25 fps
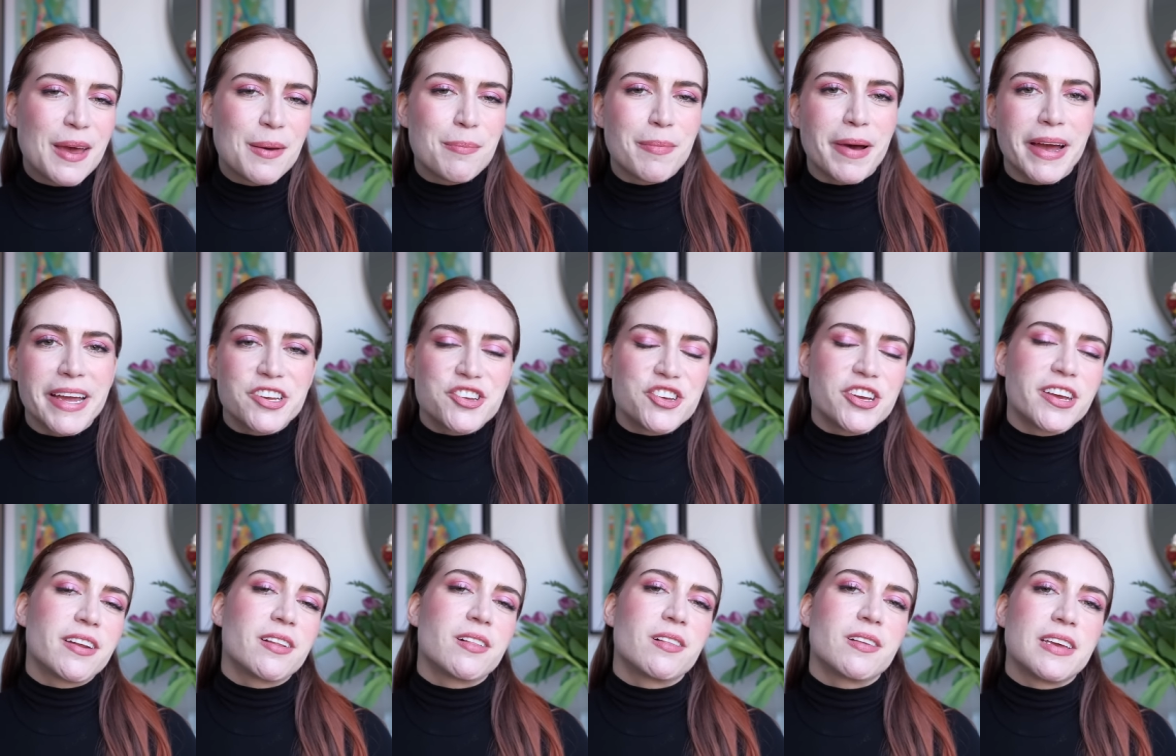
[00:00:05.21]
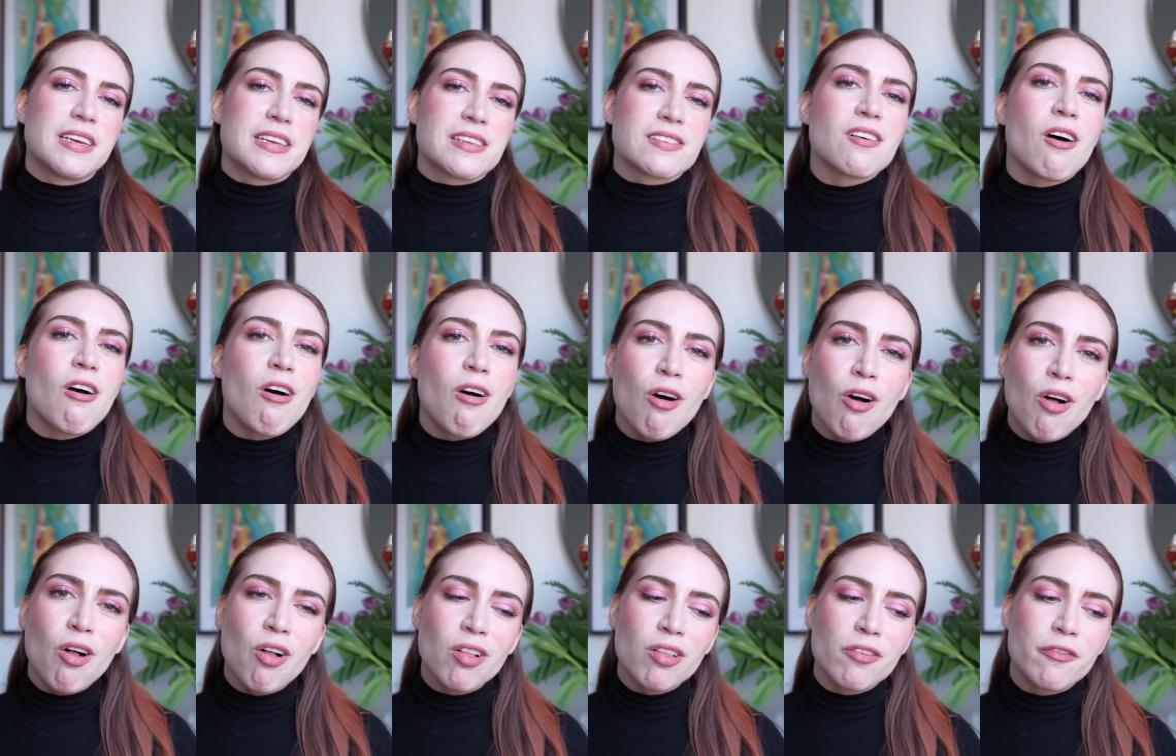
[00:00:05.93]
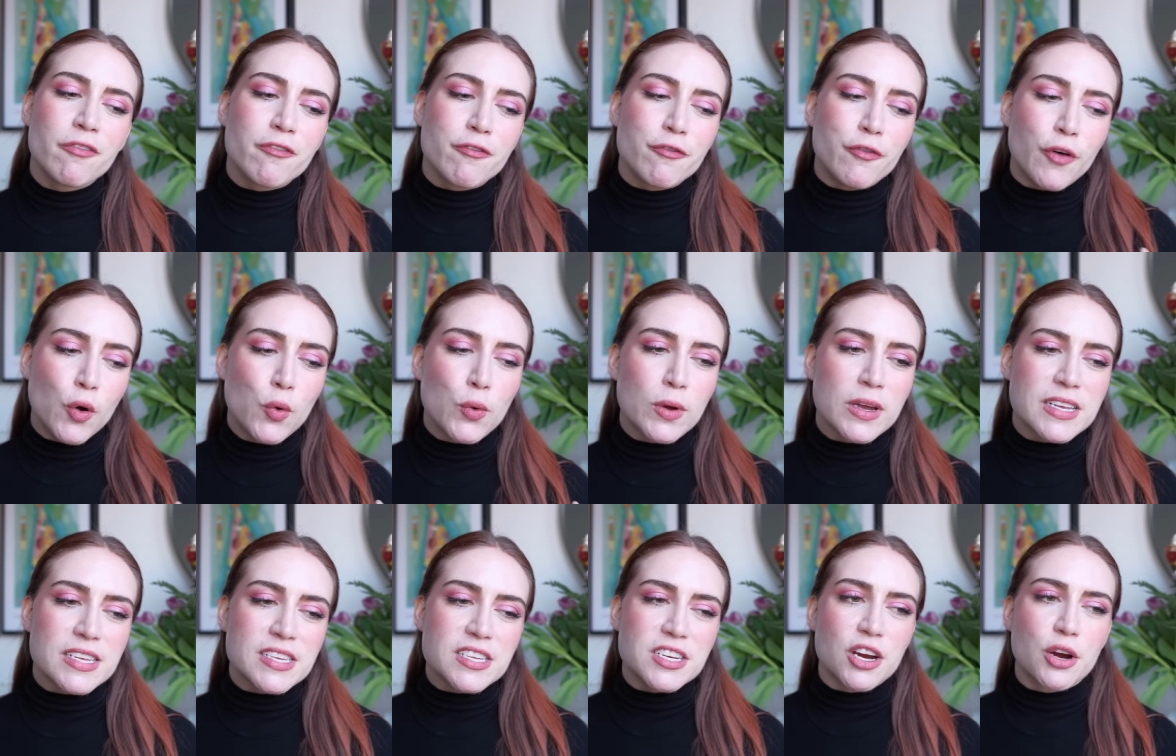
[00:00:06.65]
My channel is all
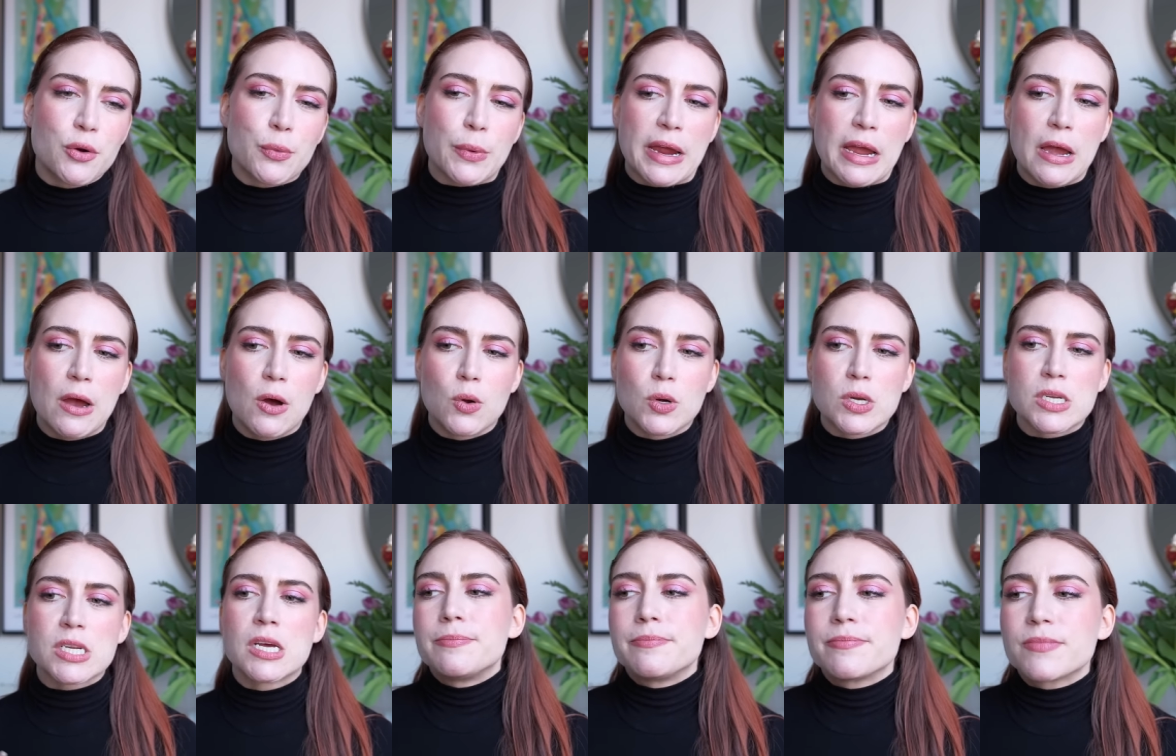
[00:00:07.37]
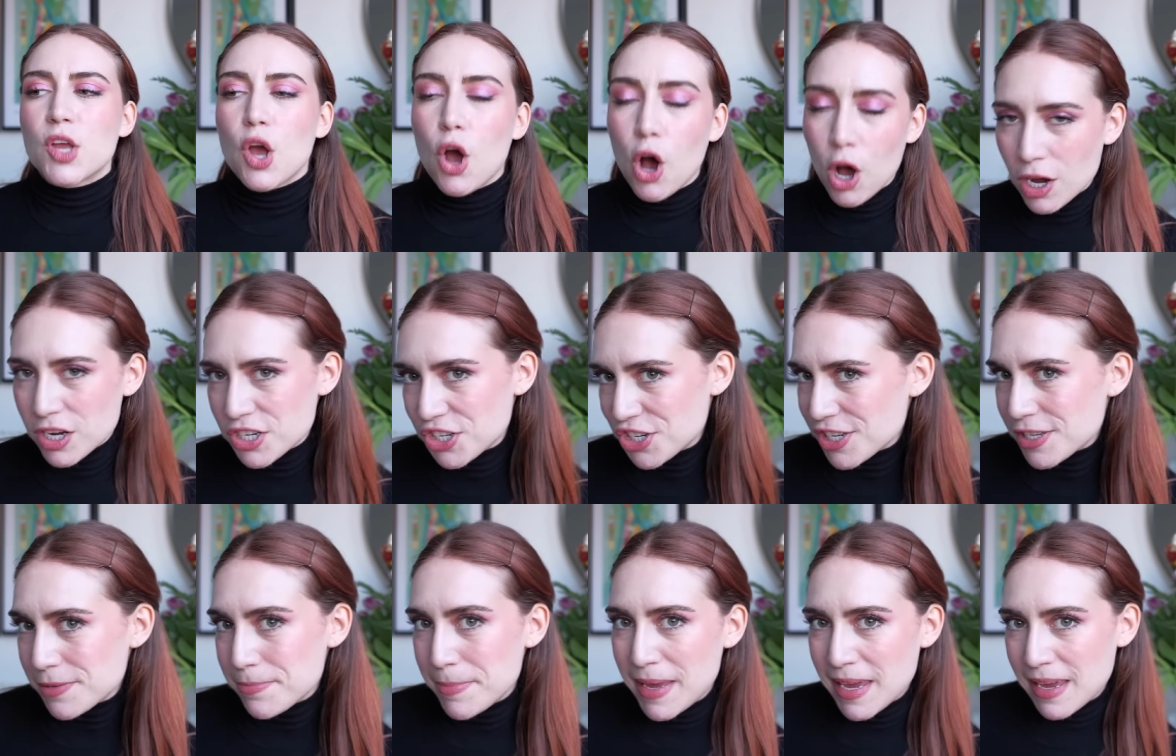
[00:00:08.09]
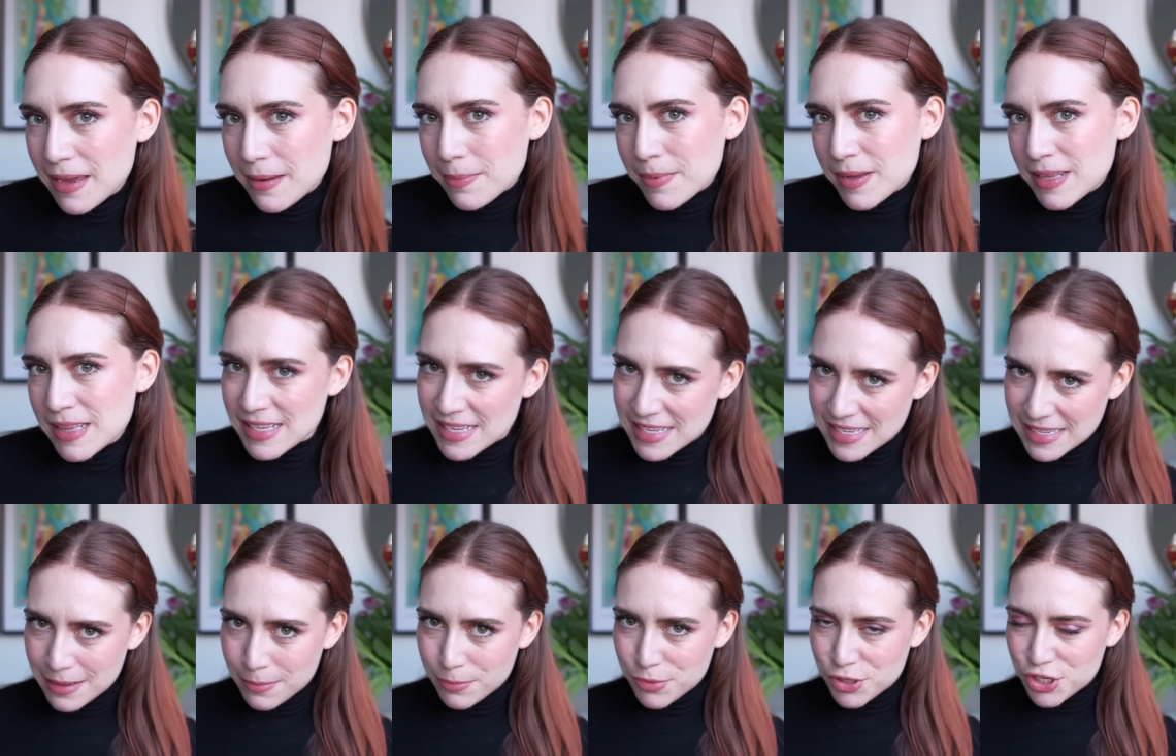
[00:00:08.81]
focused around conscious makeup
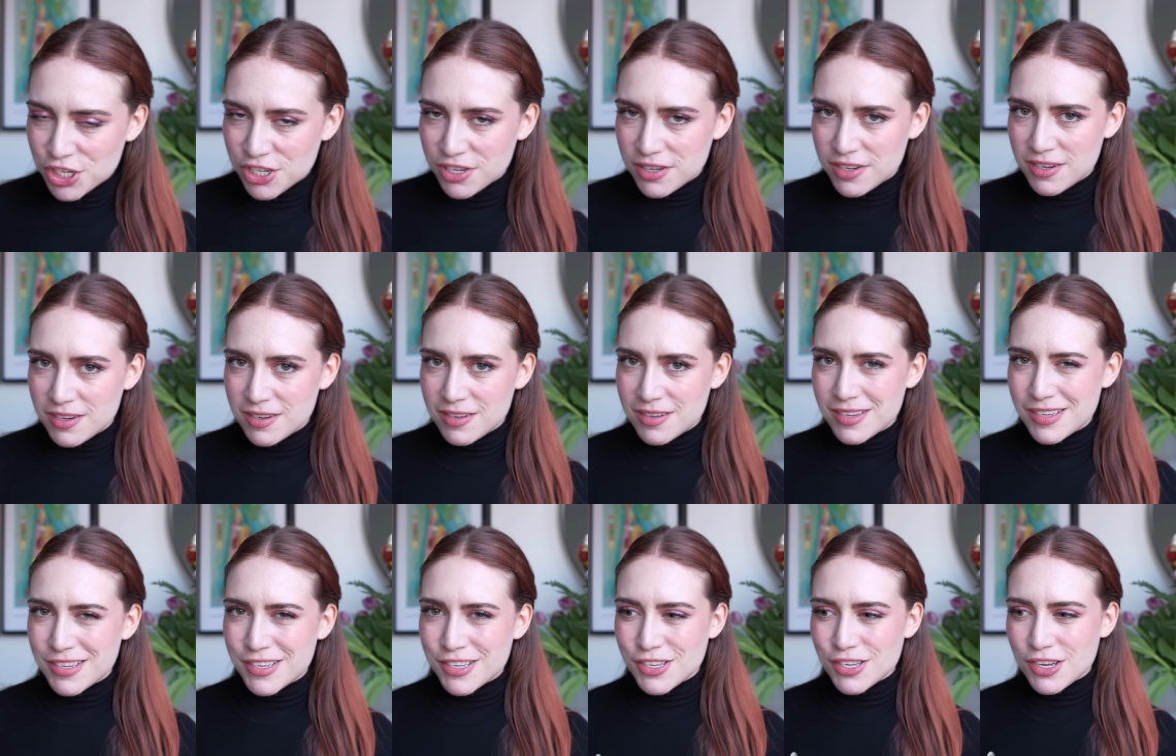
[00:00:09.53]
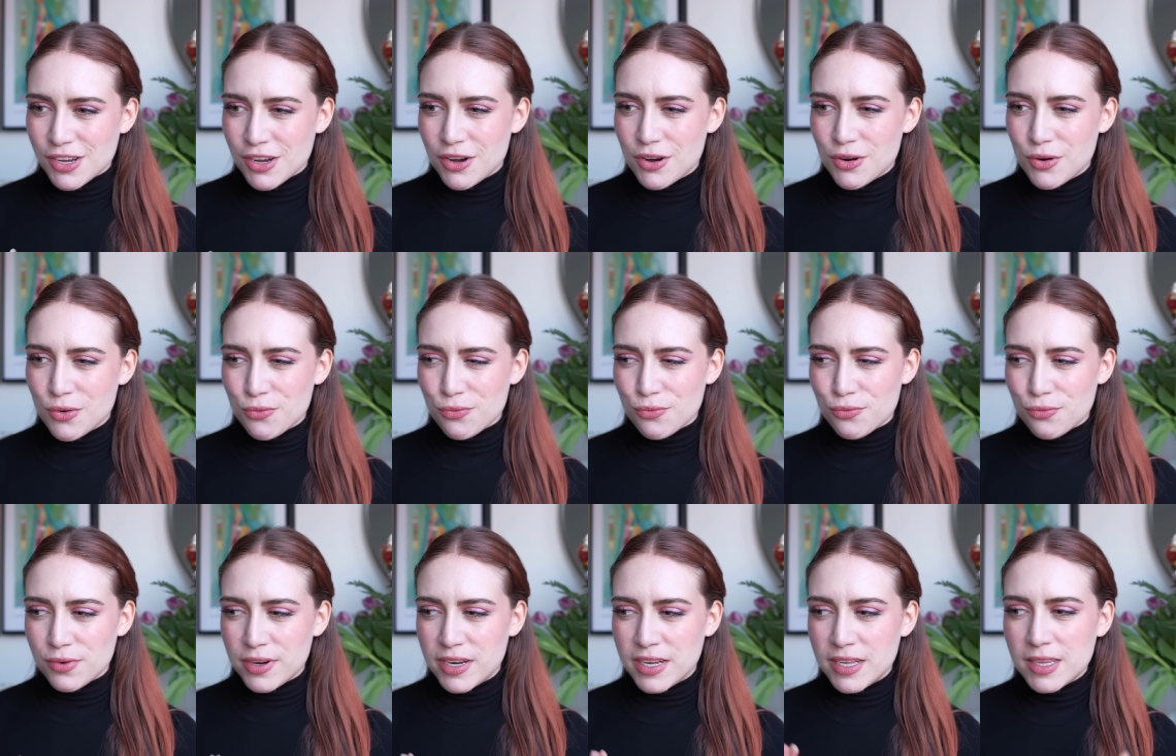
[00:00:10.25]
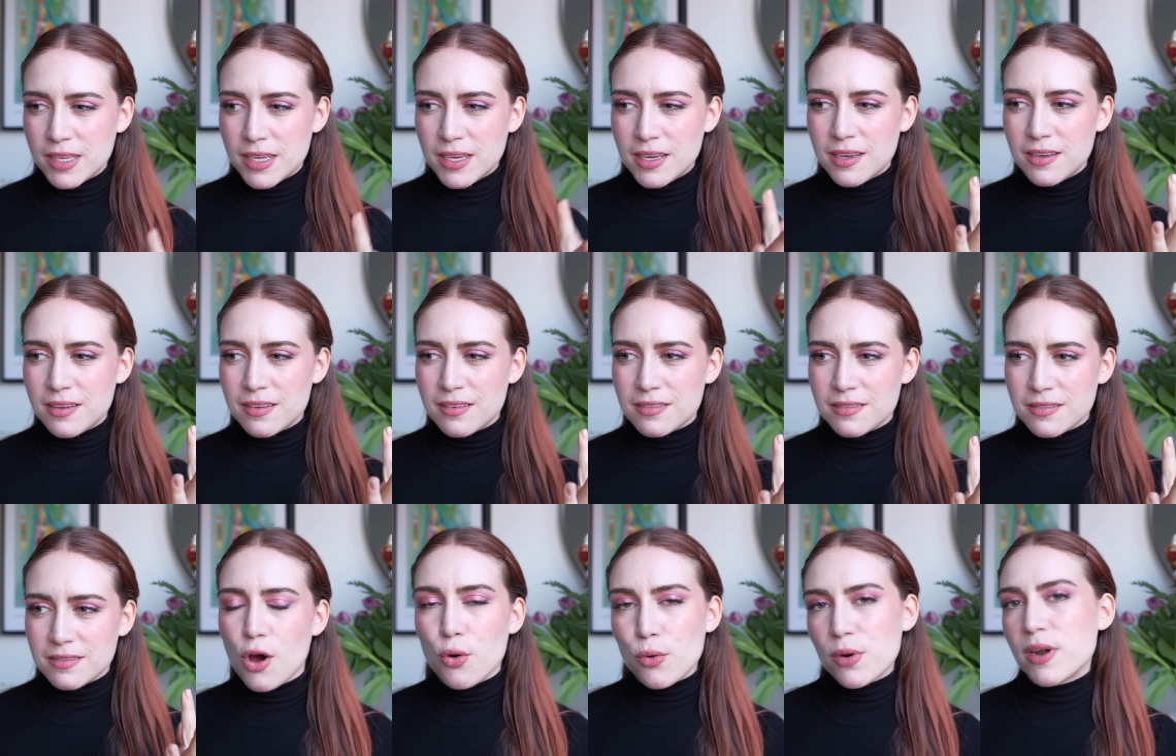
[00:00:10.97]
consumption, so really
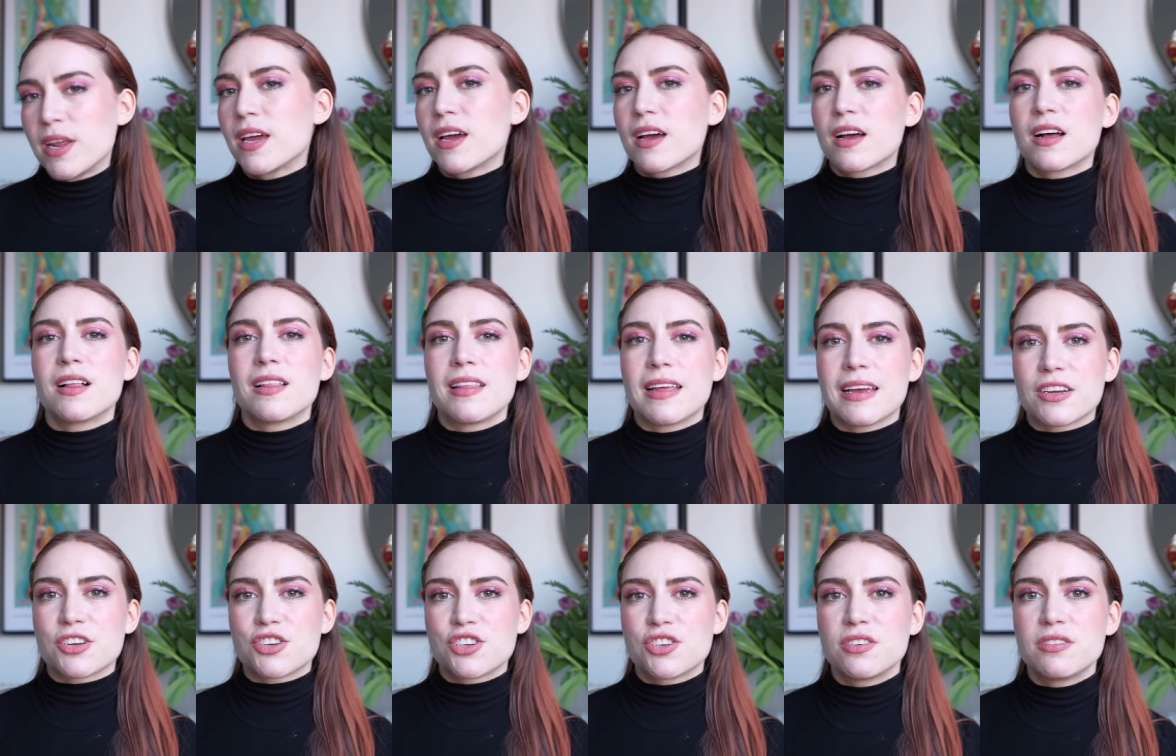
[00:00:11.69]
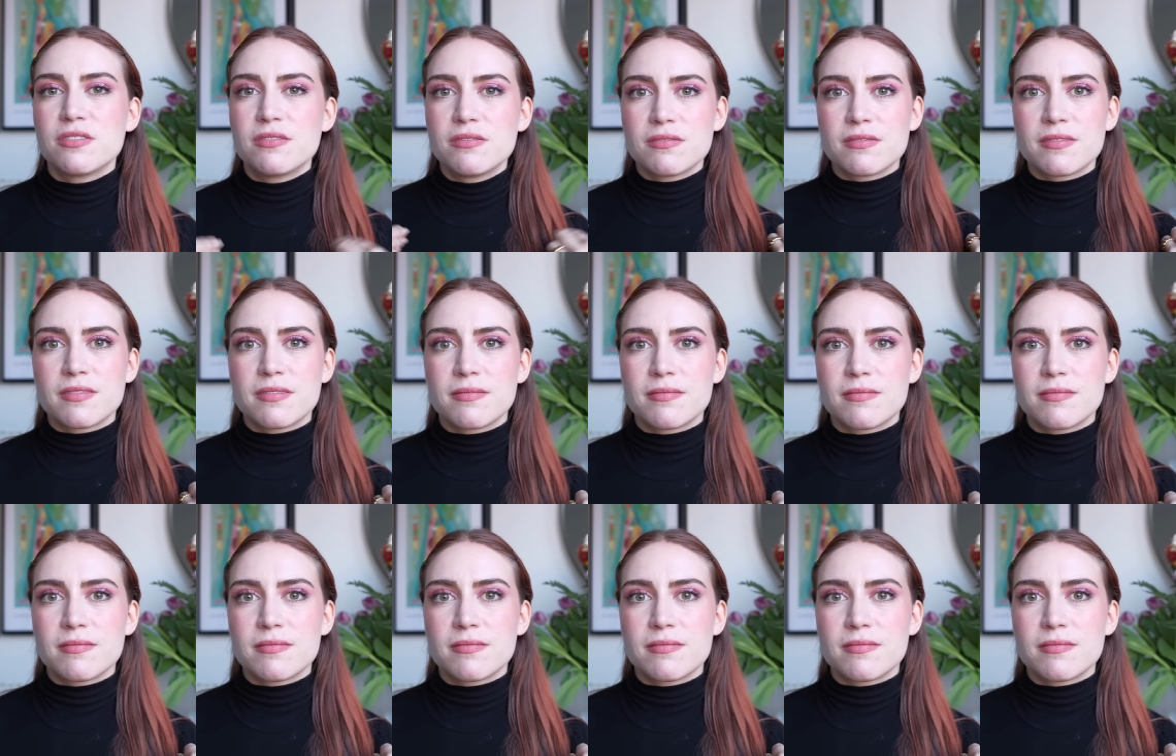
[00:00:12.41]
owning a collection